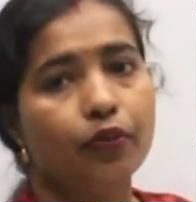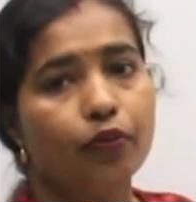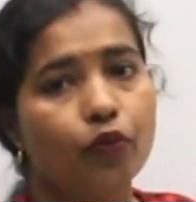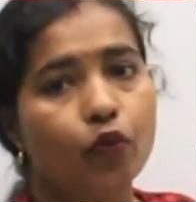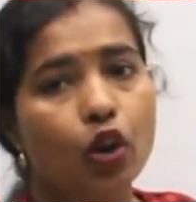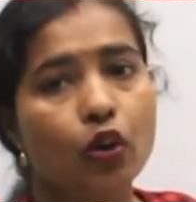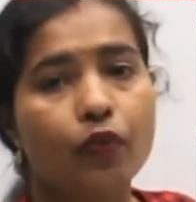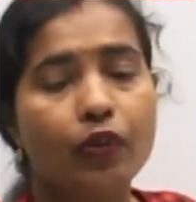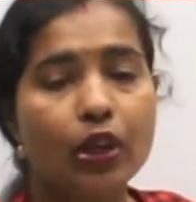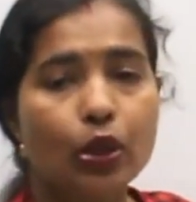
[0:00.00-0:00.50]

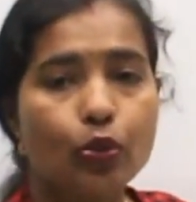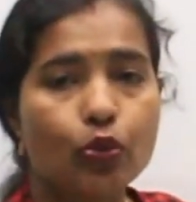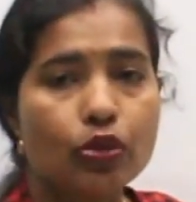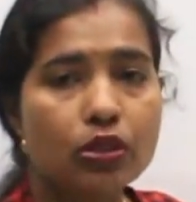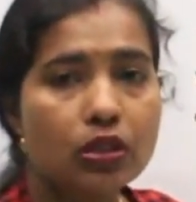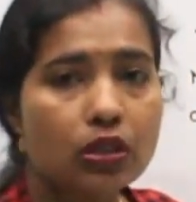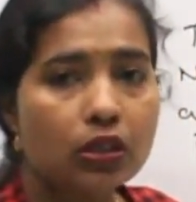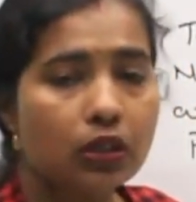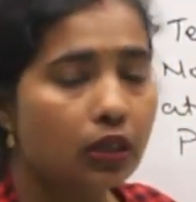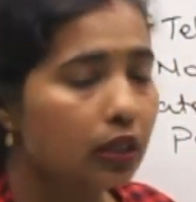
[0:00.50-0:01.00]
What we
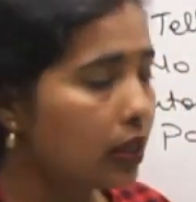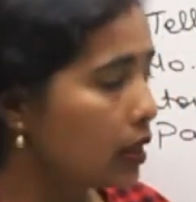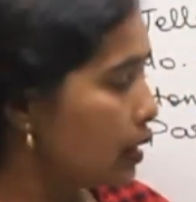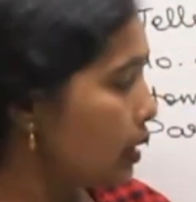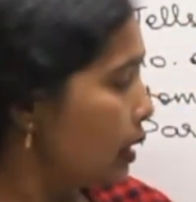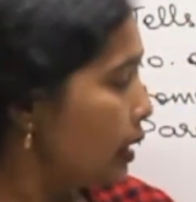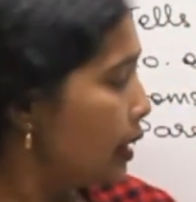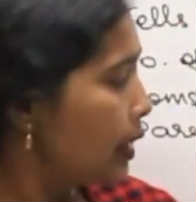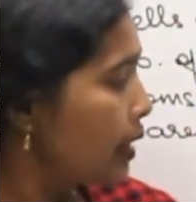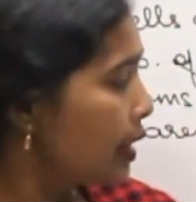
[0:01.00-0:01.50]
use?
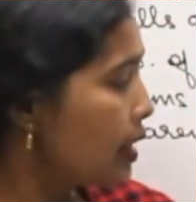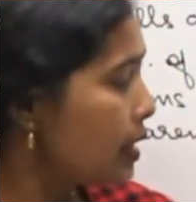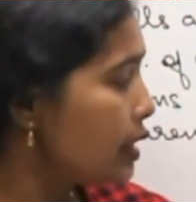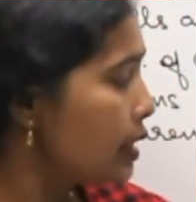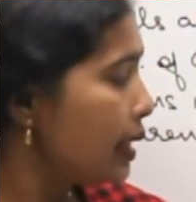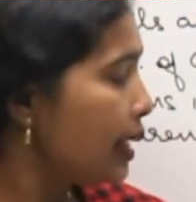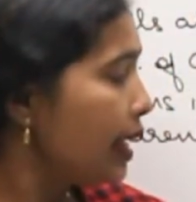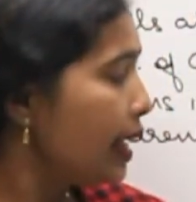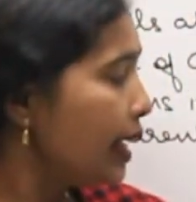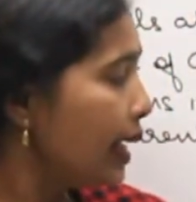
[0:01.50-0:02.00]
It
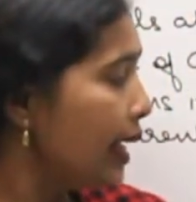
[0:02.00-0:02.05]
is